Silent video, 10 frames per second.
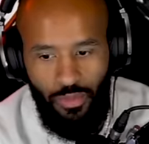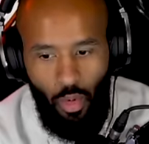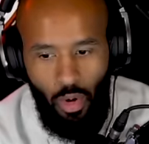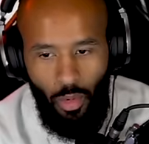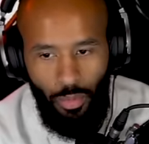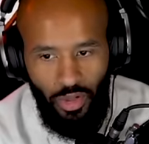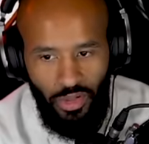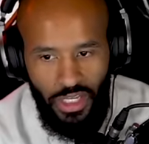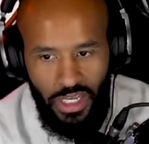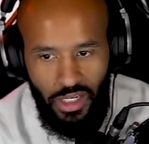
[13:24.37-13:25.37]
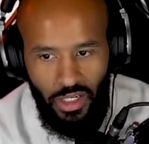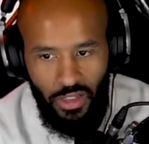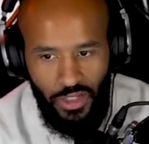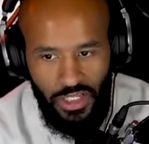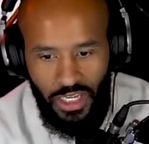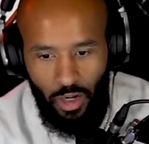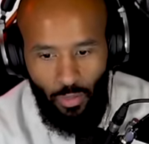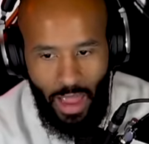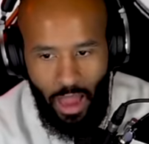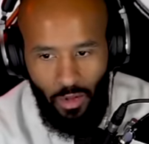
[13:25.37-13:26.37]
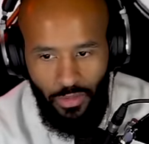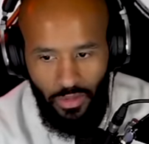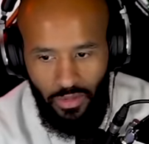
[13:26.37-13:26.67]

more mobility to get around,